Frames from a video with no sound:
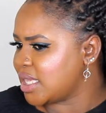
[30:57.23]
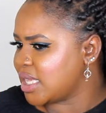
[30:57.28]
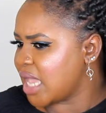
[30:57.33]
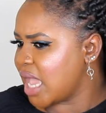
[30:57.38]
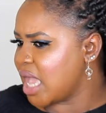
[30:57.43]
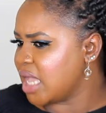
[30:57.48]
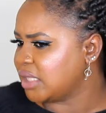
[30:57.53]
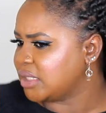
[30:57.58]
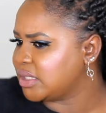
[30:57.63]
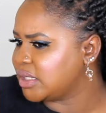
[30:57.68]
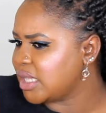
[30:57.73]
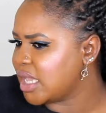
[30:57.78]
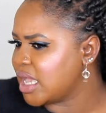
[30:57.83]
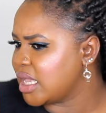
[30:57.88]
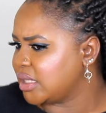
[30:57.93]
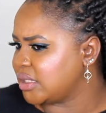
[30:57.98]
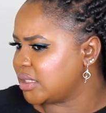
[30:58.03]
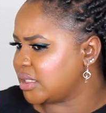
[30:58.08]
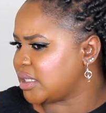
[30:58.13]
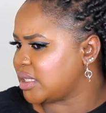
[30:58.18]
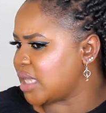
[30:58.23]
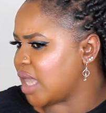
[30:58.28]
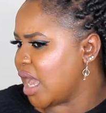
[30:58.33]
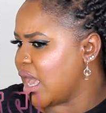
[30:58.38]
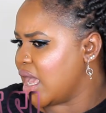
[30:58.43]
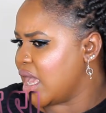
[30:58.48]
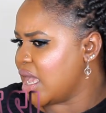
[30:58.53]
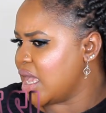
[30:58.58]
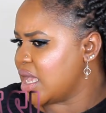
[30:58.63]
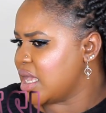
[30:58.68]
yes yes
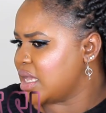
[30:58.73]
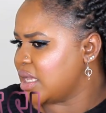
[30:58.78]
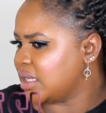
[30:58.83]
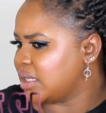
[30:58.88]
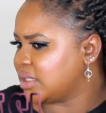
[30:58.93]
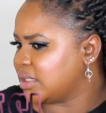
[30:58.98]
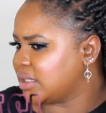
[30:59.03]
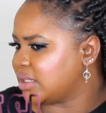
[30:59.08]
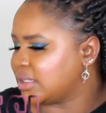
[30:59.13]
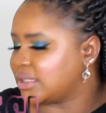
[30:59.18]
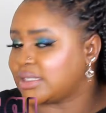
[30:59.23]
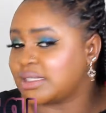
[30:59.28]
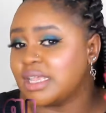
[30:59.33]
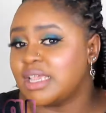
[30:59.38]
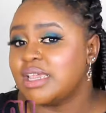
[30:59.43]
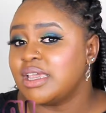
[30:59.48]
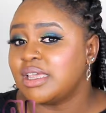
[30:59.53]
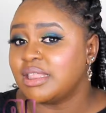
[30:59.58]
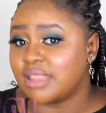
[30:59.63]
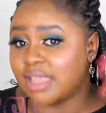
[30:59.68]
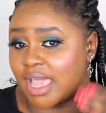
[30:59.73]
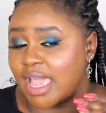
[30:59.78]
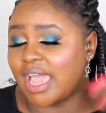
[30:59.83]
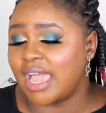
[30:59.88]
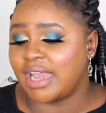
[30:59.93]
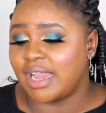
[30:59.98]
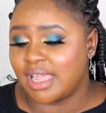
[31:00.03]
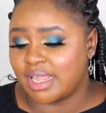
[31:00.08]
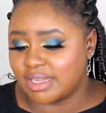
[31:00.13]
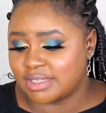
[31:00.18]
yes the
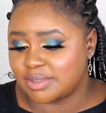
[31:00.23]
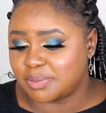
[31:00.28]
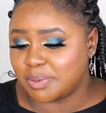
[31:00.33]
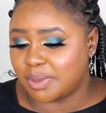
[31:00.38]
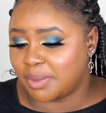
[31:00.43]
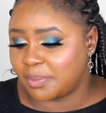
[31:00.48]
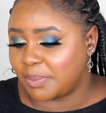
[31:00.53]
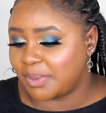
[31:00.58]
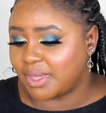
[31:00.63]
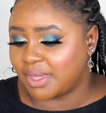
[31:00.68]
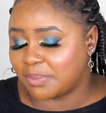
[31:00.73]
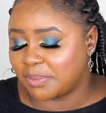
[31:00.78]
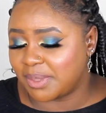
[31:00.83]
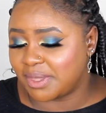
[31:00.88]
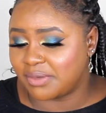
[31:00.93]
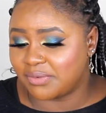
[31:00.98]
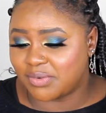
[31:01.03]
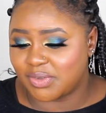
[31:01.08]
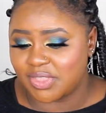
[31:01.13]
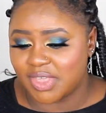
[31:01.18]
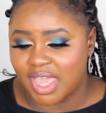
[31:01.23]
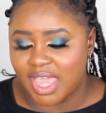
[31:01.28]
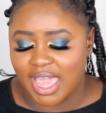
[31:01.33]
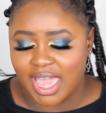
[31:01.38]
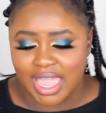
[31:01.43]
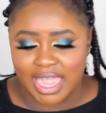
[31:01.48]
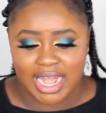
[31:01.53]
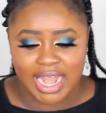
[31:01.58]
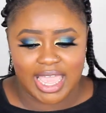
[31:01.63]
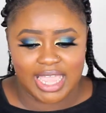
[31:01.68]
highlight is popping. I'm here for the
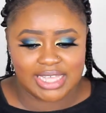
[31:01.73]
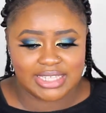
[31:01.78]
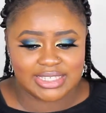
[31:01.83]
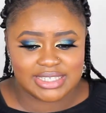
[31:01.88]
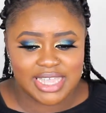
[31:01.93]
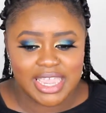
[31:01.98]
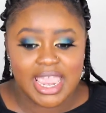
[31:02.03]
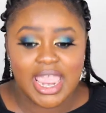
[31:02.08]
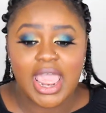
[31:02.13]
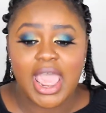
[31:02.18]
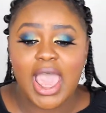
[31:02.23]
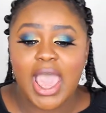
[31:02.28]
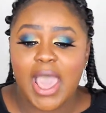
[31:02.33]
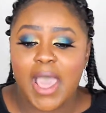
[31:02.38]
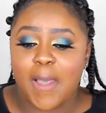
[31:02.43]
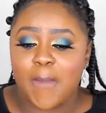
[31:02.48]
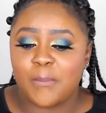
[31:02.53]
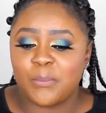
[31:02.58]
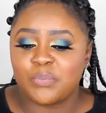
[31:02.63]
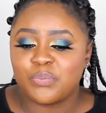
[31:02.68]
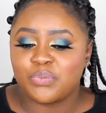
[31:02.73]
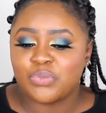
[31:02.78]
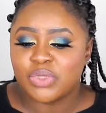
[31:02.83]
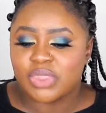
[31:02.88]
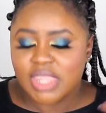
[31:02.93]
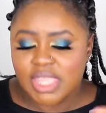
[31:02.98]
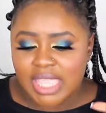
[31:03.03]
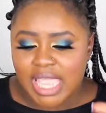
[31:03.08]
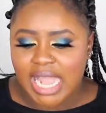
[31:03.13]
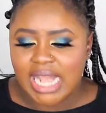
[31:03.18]
highlight. Um,
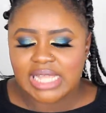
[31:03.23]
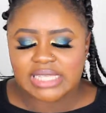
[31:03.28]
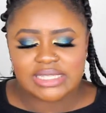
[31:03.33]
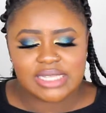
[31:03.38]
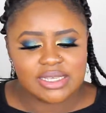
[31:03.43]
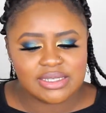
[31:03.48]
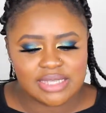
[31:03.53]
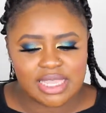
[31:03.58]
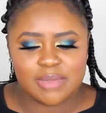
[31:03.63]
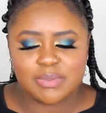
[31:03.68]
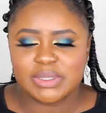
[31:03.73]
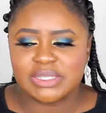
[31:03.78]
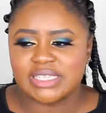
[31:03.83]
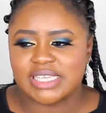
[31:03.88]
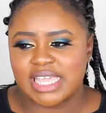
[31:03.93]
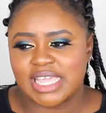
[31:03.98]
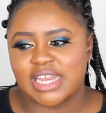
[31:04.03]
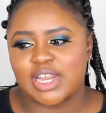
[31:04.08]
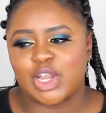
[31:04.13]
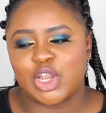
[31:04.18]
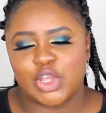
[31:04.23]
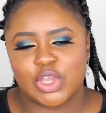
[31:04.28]
the colors I was able to get a